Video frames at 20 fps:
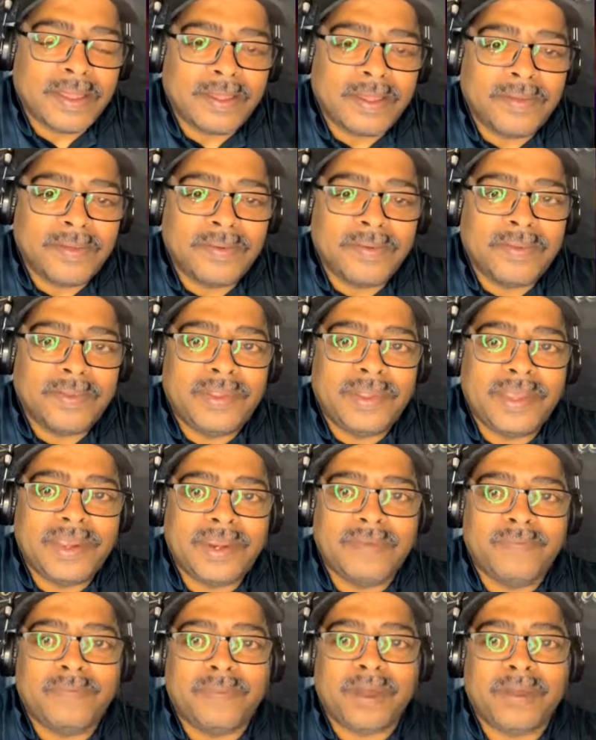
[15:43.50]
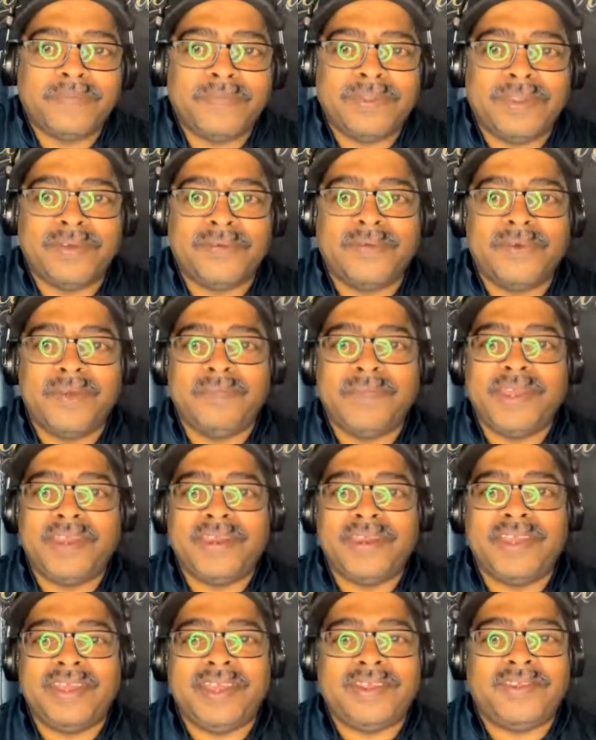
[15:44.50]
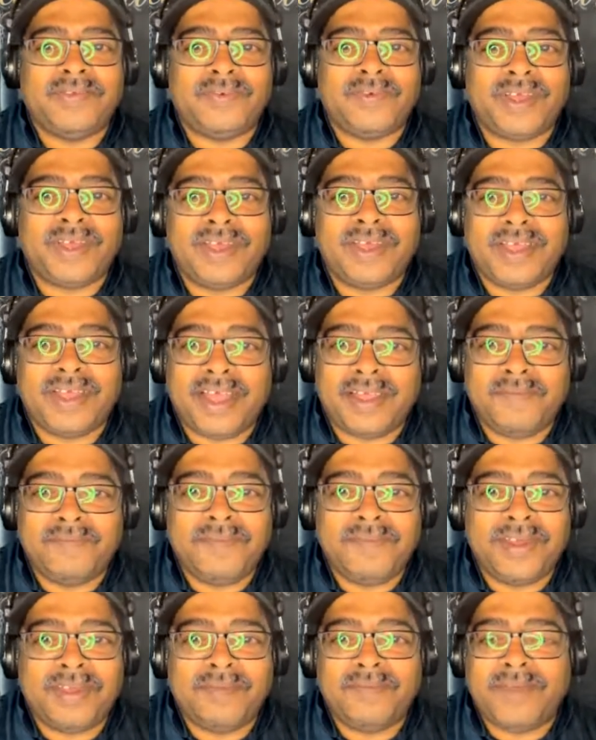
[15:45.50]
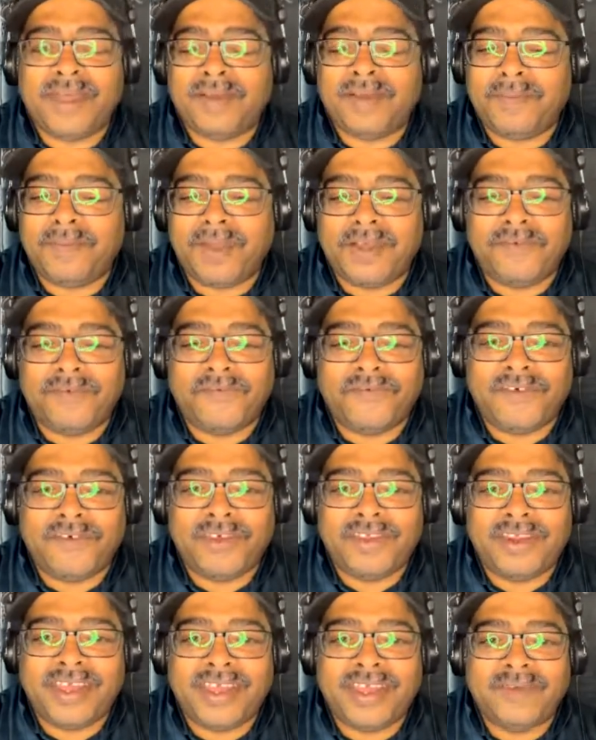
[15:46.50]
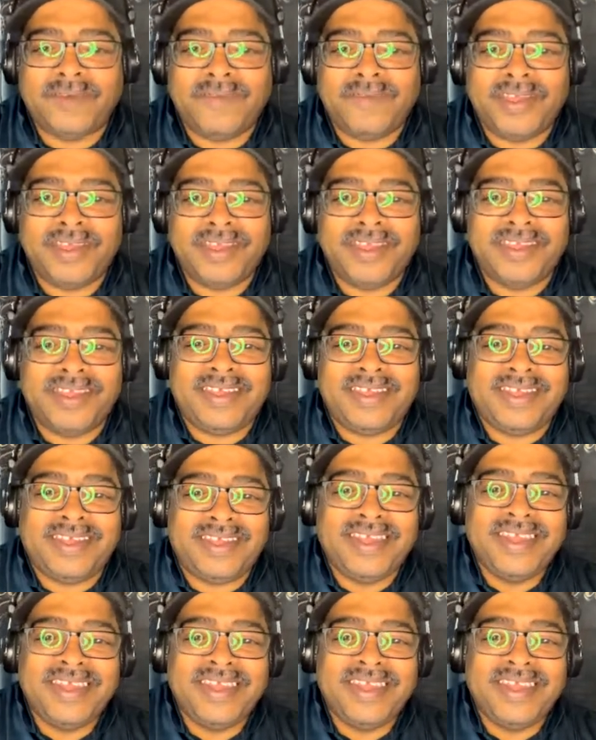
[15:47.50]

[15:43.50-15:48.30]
Oh, then bump the women. Guess what? I'm all for that, man.